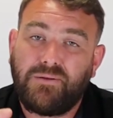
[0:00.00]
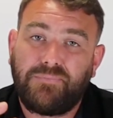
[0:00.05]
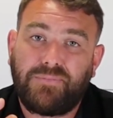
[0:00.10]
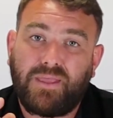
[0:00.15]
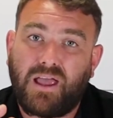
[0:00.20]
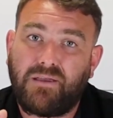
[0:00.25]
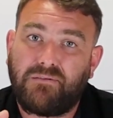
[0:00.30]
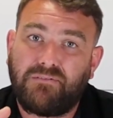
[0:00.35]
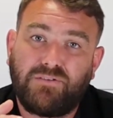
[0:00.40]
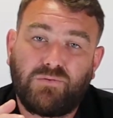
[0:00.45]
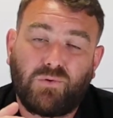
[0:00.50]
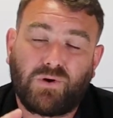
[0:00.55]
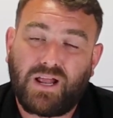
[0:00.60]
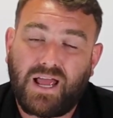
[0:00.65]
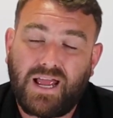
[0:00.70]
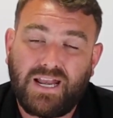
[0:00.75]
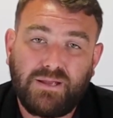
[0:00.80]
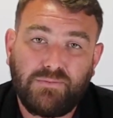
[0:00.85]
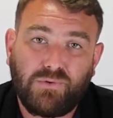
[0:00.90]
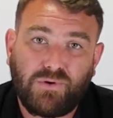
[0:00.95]
Now, if you
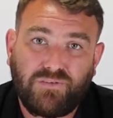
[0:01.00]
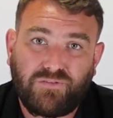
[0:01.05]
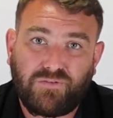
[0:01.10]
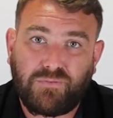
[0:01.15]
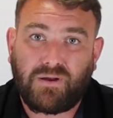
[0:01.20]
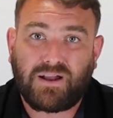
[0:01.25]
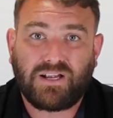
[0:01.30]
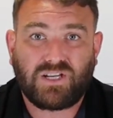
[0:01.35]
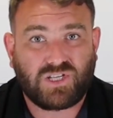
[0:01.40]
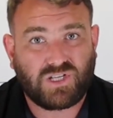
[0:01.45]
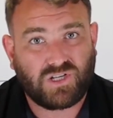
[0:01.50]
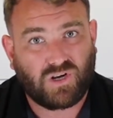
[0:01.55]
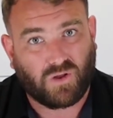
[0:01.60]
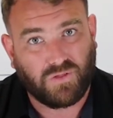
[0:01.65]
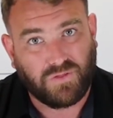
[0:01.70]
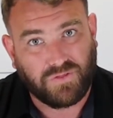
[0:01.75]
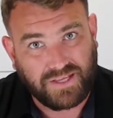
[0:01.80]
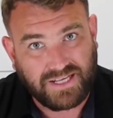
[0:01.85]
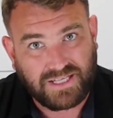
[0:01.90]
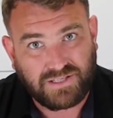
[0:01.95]
want any more information
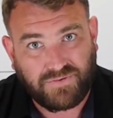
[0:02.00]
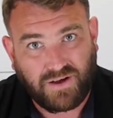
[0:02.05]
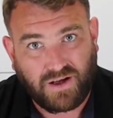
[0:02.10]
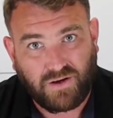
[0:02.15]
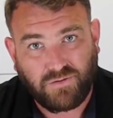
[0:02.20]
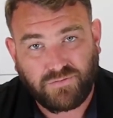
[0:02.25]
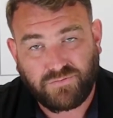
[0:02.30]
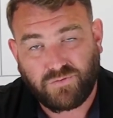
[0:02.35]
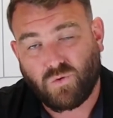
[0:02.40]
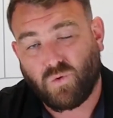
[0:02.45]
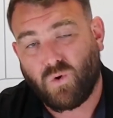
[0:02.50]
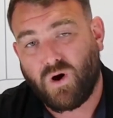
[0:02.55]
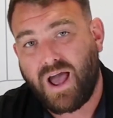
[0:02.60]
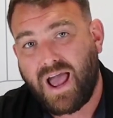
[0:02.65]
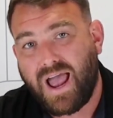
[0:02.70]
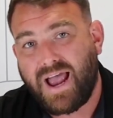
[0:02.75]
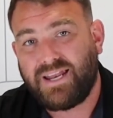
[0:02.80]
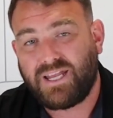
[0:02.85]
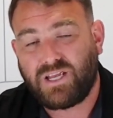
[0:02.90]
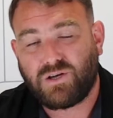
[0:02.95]
on this valve or
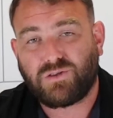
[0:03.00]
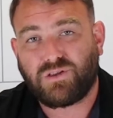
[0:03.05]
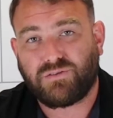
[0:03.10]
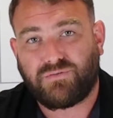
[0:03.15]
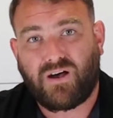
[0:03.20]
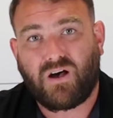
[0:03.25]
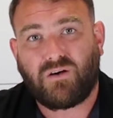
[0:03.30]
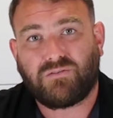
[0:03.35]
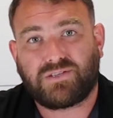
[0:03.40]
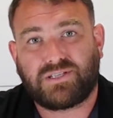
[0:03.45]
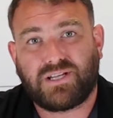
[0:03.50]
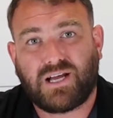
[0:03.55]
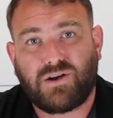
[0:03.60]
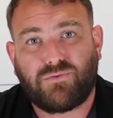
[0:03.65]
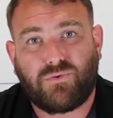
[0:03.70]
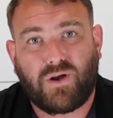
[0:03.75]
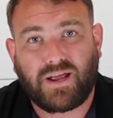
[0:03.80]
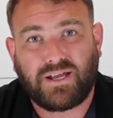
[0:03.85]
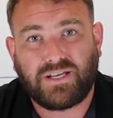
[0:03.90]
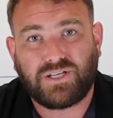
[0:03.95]
any other valves in our
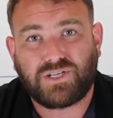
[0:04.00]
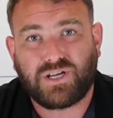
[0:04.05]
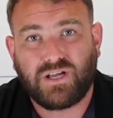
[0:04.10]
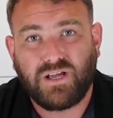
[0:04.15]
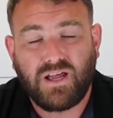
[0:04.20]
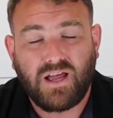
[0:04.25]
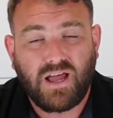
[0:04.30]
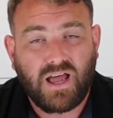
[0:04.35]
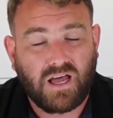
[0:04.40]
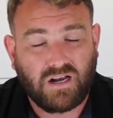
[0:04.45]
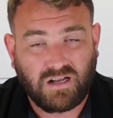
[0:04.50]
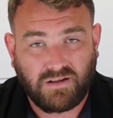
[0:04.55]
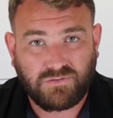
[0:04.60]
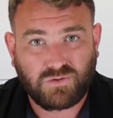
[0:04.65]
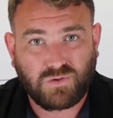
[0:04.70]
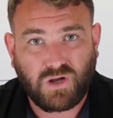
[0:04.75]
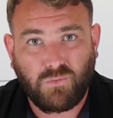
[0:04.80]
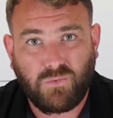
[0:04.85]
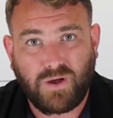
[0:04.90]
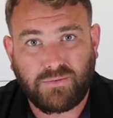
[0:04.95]
range, head over
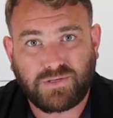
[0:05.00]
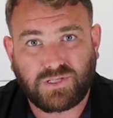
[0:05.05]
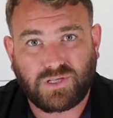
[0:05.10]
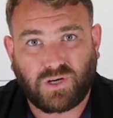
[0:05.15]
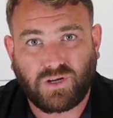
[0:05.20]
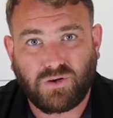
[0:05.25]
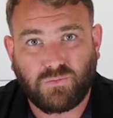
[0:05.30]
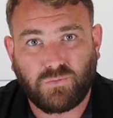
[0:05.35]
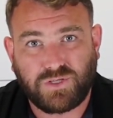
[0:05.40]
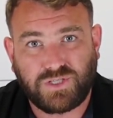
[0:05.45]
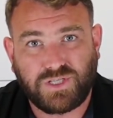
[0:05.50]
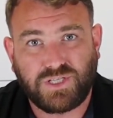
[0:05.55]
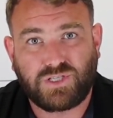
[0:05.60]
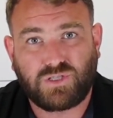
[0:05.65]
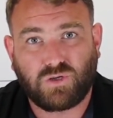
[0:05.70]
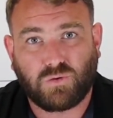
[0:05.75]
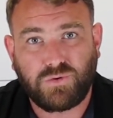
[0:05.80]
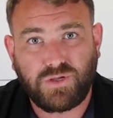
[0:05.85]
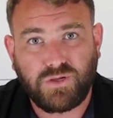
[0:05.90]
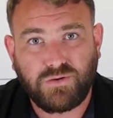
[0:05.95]
to our website, which is
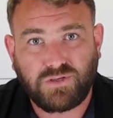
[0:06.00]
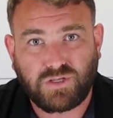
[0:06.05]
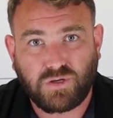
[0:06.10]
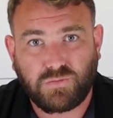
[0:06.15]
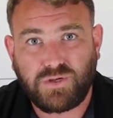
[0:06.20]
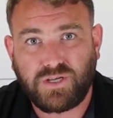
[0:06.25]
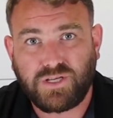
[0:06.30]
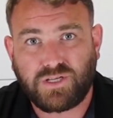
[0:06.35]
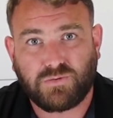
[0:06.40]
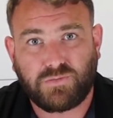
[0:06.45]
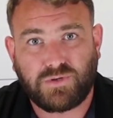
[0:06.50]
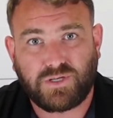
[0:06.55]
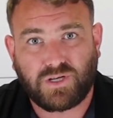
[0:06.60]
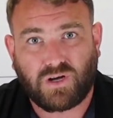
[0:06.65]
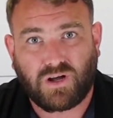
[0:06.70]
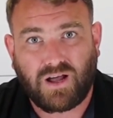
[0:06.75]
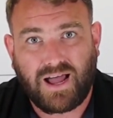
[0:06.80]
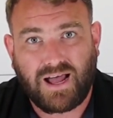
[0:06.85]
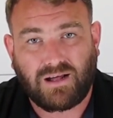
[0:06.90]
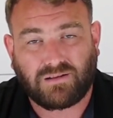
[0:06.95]

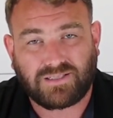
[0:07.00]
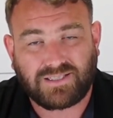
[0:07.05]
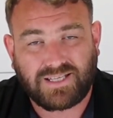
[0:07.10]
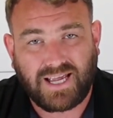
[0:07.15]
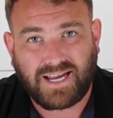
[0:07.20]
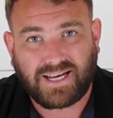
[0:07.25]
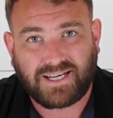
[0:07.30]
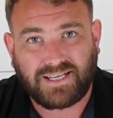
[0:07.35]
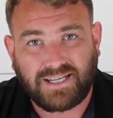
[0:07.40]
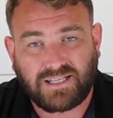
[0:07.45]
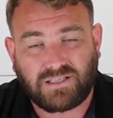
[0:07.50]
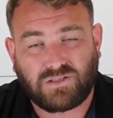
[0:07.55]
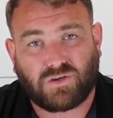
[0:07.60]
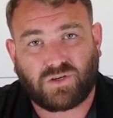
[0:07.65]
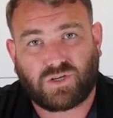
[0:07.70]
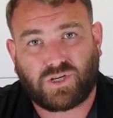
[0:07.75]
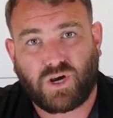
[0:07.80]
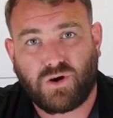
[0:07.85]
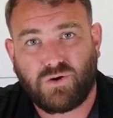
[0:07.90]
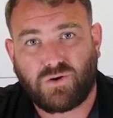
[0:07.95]

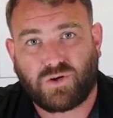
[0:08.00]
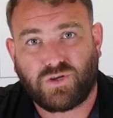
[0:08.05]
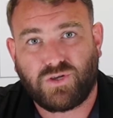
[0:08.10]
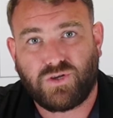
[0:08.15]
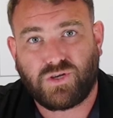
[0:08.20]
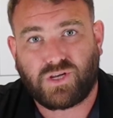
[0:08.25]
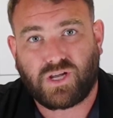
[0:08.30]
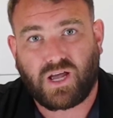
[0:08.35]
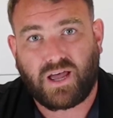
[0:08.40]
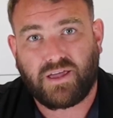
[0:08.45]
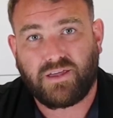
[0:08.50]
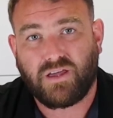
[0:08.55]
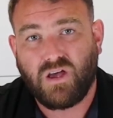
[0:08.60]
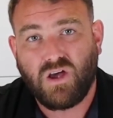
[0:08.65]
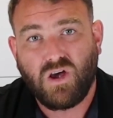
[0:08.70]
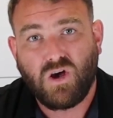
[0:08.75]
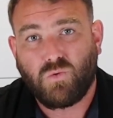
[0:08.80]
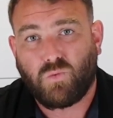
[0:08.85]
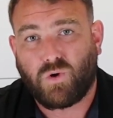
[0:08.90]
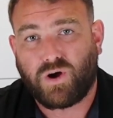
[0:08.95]
www.altechnic.co.uk,
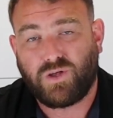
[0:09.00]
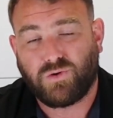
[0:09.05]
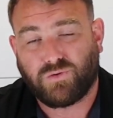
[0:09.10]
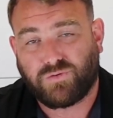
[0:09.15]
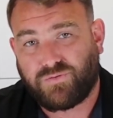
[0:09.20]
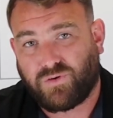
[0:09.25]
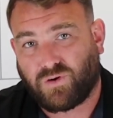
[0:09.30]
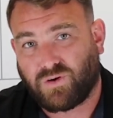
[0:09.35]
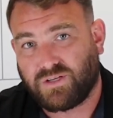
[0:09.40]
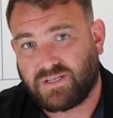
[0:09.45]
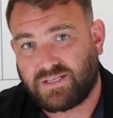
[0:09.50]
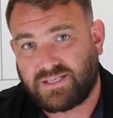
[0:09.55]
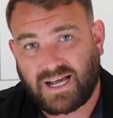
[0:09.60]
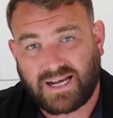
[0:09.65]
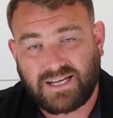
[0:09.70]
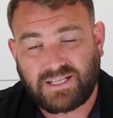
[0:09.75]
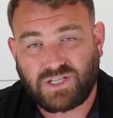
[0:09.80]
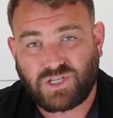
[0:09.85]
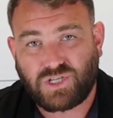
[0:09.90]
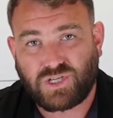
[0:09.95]
where you'll find
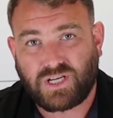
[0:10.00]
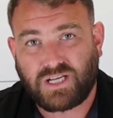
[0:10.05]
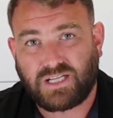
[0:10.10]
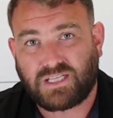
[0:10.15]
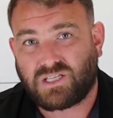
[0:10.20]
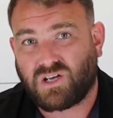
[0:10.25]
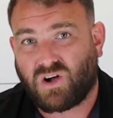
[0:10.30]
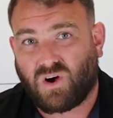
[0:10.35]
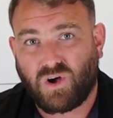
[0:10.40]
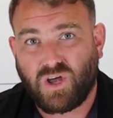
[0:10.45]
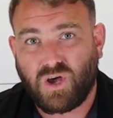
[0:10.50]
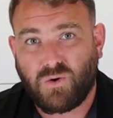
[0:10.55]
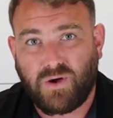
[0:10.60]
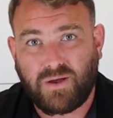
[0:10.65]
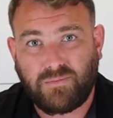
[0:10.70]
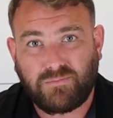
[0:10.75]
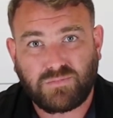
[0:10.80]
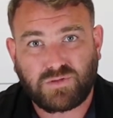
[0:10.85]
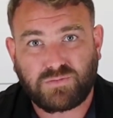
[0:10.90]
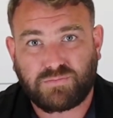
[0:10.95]
data sheets,
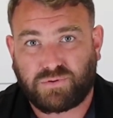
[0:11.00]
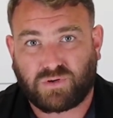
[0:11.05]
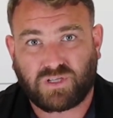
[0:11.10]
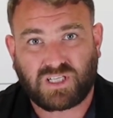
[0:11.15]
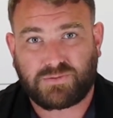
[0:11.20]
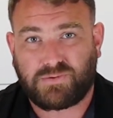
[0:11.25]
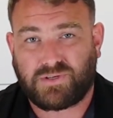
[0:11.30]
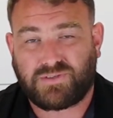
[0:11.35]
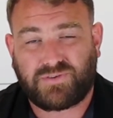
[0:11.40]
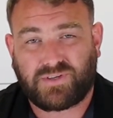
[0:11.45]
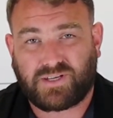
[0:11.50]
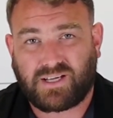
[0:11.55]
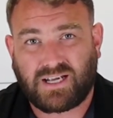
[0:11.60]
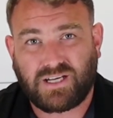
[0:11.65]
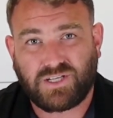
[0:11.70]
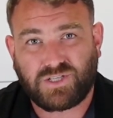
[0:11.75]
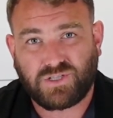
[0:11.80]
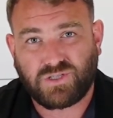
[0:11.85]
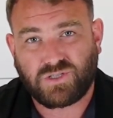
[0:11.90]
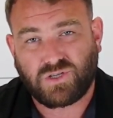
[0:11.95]
IOMs, product
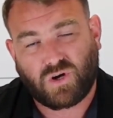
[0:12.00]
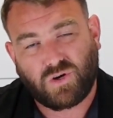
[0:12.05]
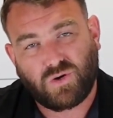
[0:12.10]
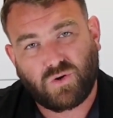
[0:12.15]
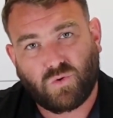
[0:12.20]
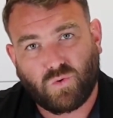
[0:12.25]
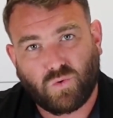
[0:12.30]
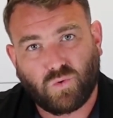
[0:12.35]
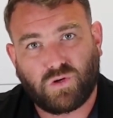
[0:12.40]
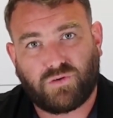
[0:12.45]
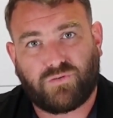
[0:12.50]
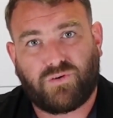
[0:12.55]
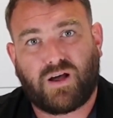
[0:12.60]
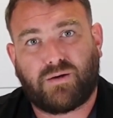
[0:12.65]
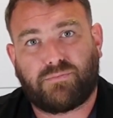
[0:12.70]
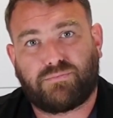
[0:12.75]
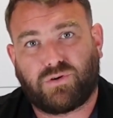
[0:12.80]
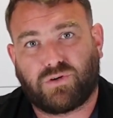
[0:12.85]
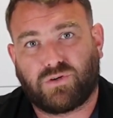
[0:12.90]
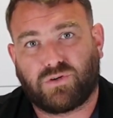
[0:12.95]
specifications on all of
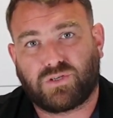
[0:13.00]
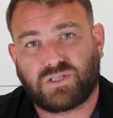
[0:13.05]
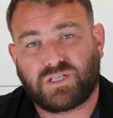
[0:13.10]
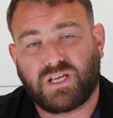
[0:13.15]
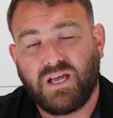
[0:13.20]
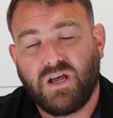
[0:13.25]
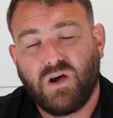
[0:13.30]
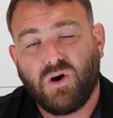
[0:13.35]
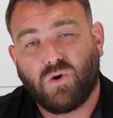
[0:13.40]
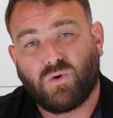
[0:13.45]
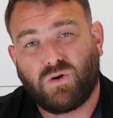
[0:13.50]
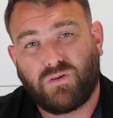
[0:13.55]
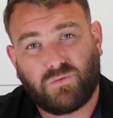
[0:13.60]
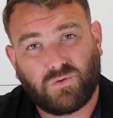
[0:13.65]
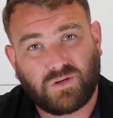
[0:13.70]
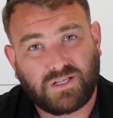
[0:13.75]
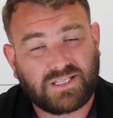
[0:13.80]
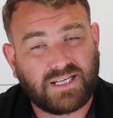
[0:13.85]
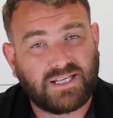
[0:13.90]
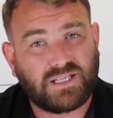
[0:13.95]
our products. Or if you
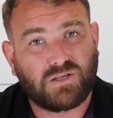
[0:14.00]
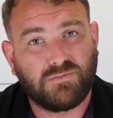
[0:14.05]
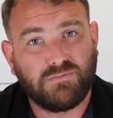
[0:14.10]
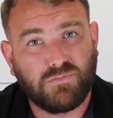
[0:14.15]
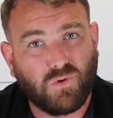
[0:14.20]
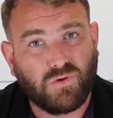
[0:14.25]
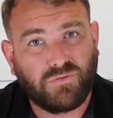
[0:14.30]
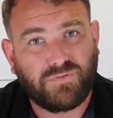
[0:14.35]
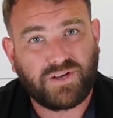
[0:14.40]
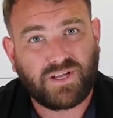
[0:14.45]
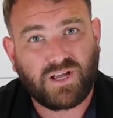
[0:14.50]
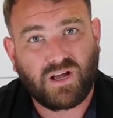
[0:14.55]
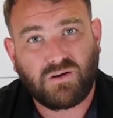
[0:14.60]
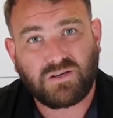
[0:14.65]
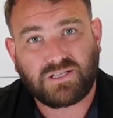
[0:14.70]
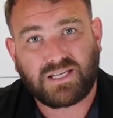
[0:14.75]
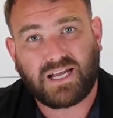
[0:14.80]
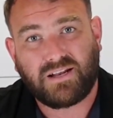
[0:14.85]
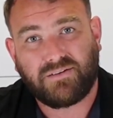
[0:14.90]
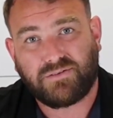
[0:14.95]
want to see some more
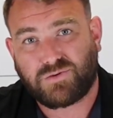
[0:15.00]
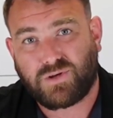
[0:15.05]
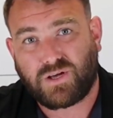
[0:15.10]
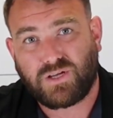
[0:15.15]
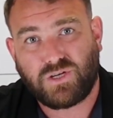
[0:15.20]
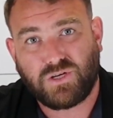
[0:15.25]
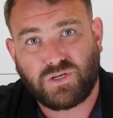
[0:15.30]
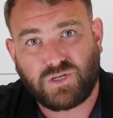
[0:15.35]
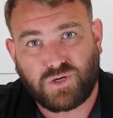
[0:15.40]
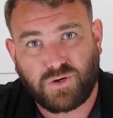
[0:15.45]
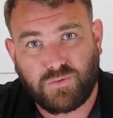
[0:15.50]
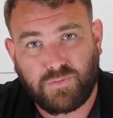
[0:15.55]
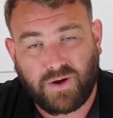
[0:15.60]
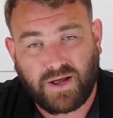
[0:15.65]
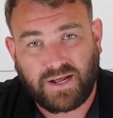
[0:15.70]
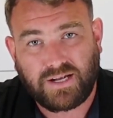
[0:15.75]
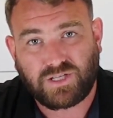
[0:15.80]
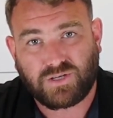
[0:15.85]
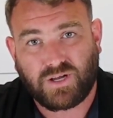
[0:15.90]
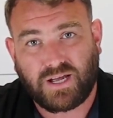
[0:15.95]
videos, head over to our YouTube
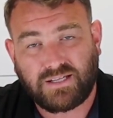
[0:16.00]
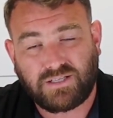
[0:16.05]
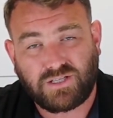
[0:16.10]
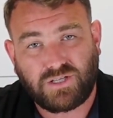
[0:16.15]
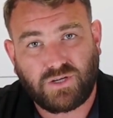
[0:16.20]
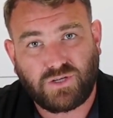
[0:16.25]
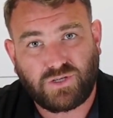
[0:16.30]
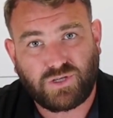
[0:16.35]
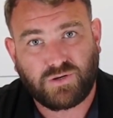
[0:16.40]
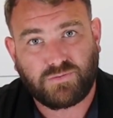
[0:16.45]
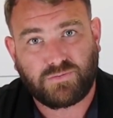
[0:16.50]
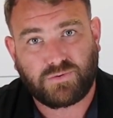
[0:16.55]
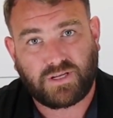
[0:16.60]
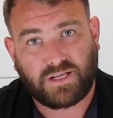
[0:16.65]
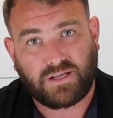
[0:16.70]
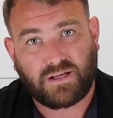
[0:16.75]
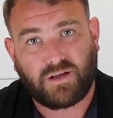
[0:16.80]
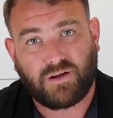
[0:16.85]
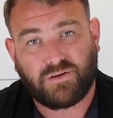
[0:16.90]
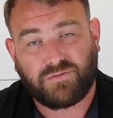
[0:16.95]
page, or head to YouTube
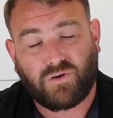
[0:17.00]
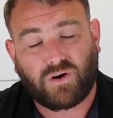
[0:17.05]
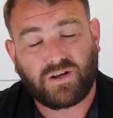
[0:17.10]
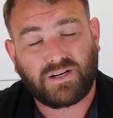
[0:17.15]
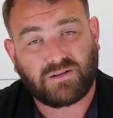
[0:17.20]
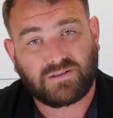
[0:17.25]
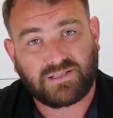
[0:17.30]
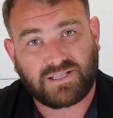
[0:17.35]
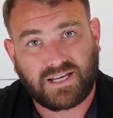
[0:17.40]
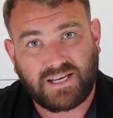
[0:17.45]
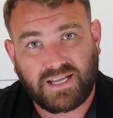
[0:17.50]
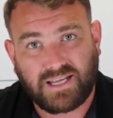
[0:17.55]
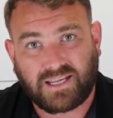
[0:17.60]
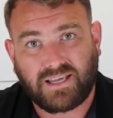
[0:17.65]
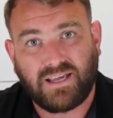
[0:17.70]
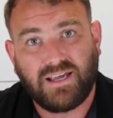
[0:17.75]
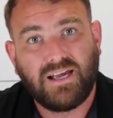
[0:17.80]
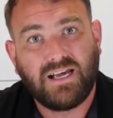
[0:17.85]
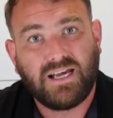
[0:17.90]
and find Altechnic,